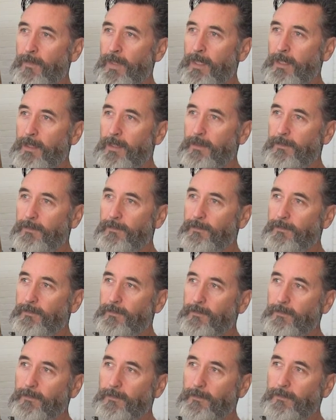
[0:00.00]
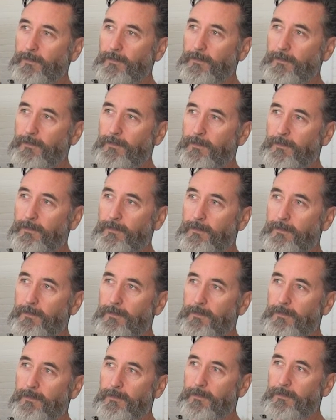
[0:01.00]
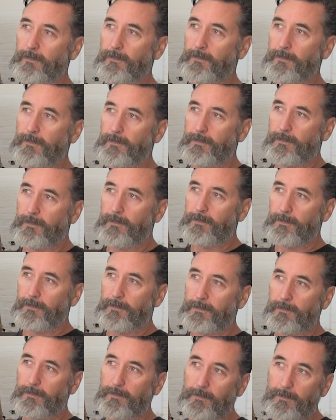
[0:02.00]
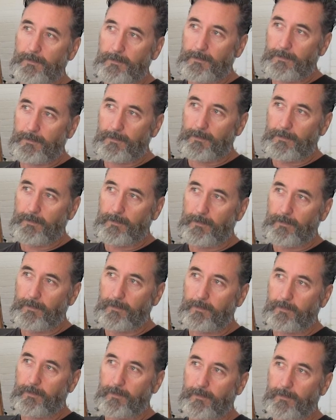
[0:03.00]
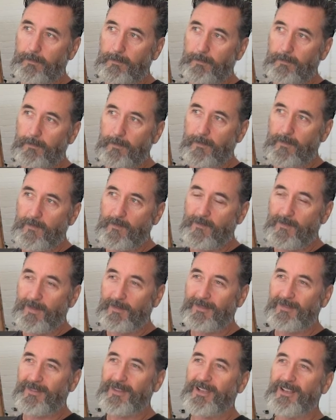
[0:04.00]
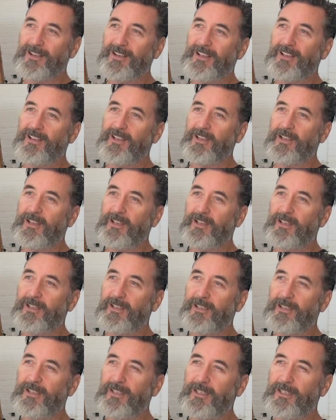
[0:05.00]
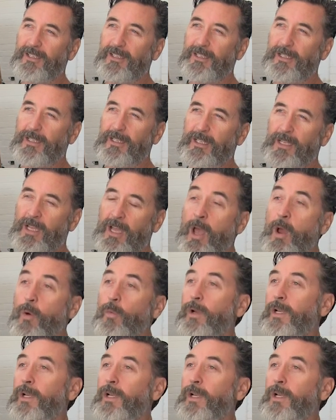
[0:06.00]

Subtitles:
So when you got back, you then into your 30s, you were saying, then sort of starts to see this.